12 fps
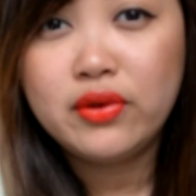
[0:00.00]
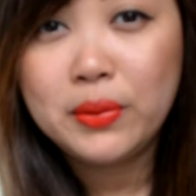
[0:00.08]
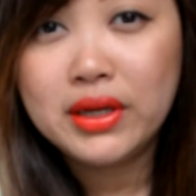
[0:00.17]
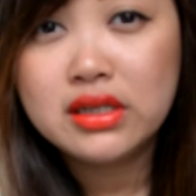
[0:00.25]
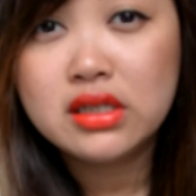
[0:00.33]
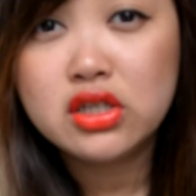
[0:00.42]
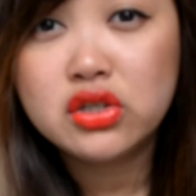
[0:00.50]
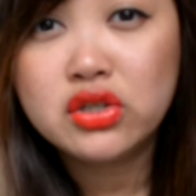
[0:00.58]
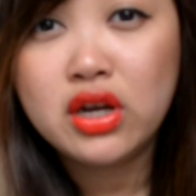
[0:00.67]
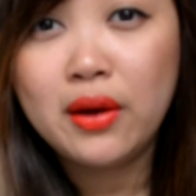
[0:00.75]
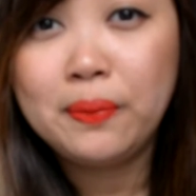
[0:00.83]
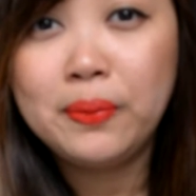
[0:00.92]
from an Insta
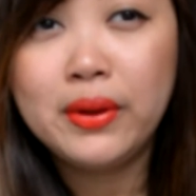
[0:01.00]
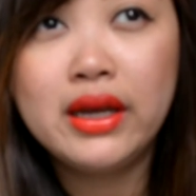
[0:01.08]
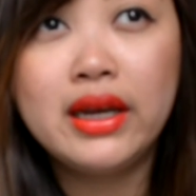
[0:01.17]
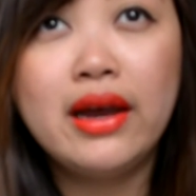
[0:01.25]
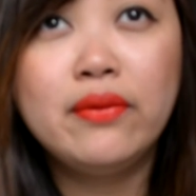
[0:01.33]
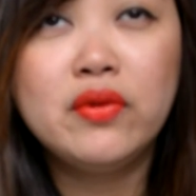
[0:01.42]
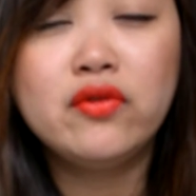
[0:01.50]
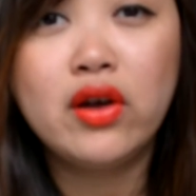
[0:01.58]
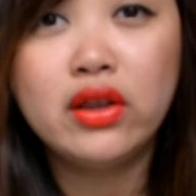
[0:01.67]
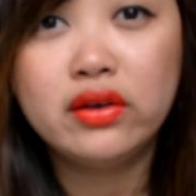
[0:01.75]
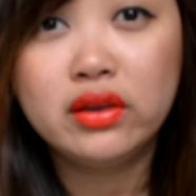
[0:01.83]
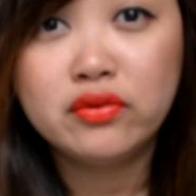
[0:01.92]
shop, but I've been
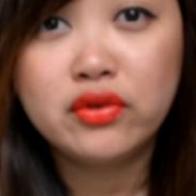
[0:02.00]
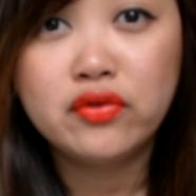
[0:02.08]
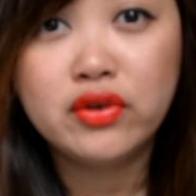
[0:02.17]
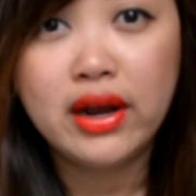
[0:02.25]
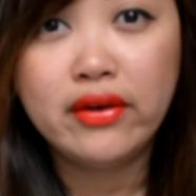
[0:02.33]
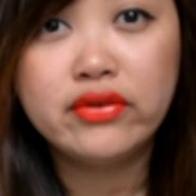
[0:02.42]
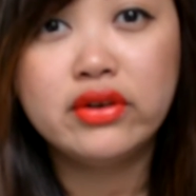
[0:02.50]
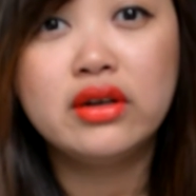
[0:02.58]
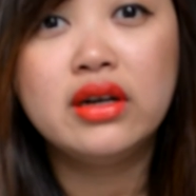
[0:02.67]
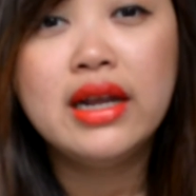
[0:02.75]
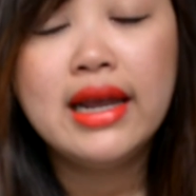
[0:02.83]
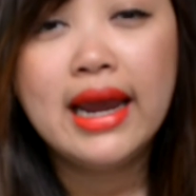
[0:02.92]
following them for forever,
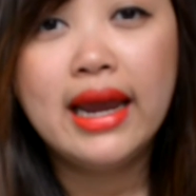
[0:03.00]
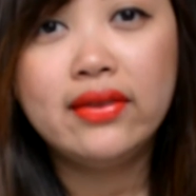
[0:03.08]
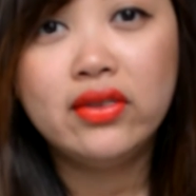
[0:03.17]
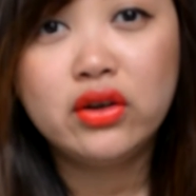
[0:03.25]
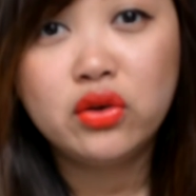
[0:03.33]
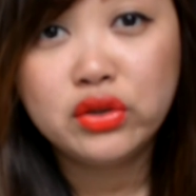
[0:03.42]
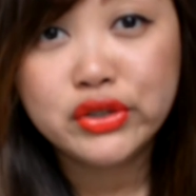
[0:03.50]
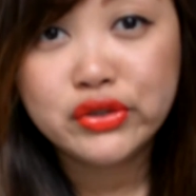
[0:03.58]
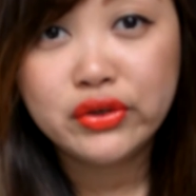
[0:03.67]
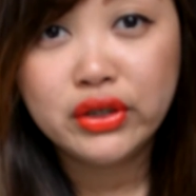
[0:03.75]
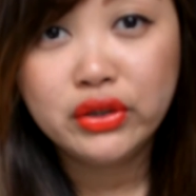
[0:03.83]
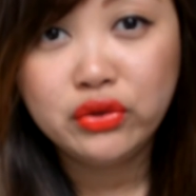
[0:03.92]
and they're also
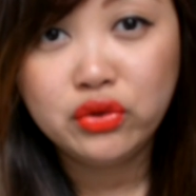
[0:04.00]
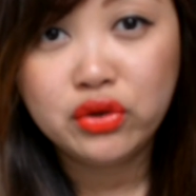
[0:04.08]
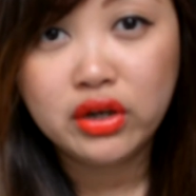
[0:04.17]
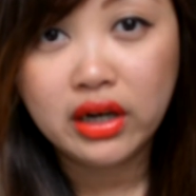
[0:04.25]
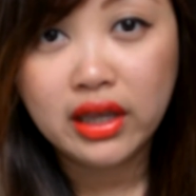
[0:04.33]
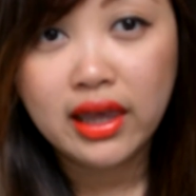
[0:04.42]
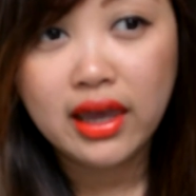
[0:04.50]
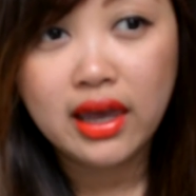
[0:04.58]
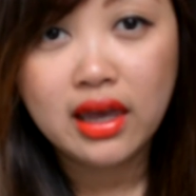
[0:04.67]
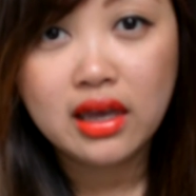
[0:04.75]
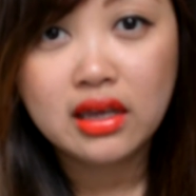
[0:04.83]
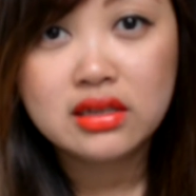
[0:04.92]
in New York,
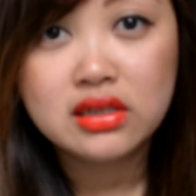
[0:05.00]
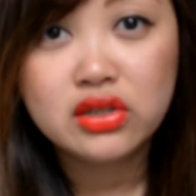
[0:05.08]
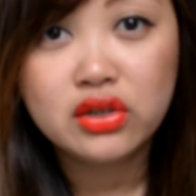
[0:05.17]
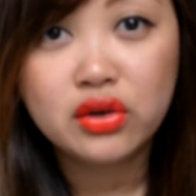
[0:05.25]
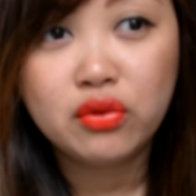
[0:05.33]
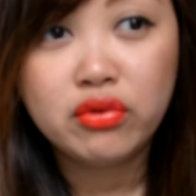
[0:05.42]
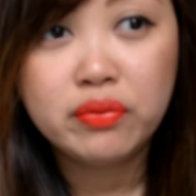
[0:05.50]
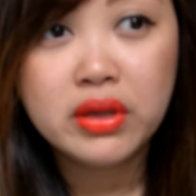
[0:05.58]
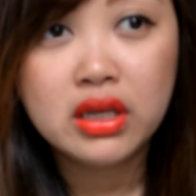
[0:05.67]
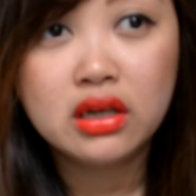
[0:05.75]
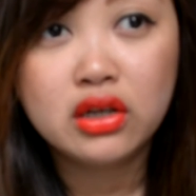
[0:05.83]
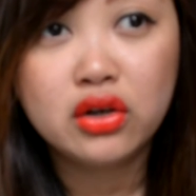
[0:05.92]
and you know, we've
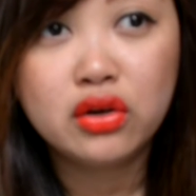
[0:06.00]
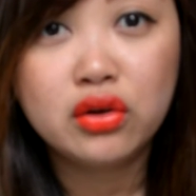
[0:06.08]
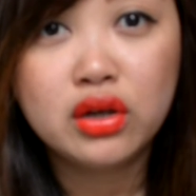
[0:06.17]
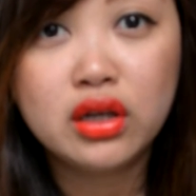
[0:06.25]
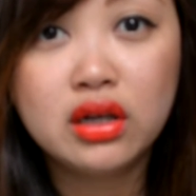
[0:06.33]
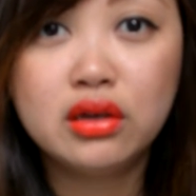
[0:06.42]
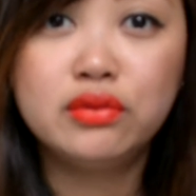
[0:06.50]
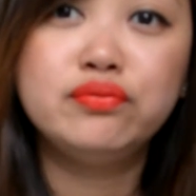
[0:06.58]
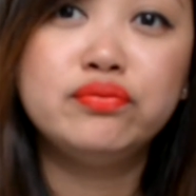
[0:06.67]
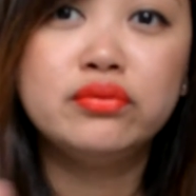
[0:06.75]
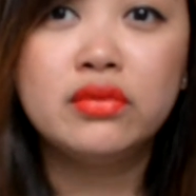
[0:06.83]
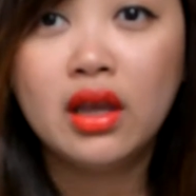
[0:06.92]
been, you know, um,